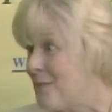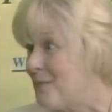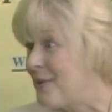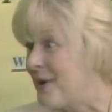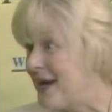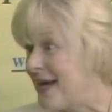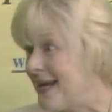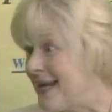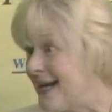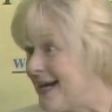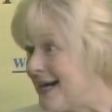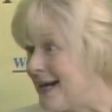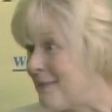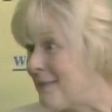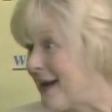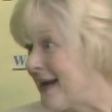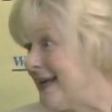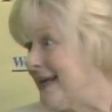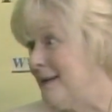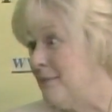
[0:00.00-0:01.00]
but
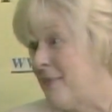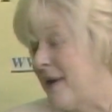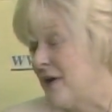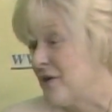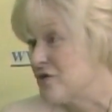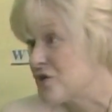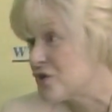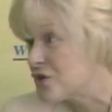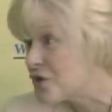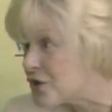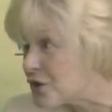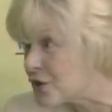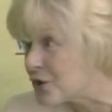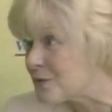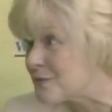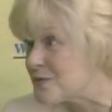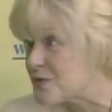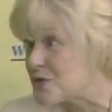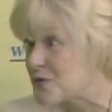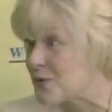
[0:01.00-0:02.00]
I need better
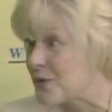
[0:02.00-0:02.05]
terms,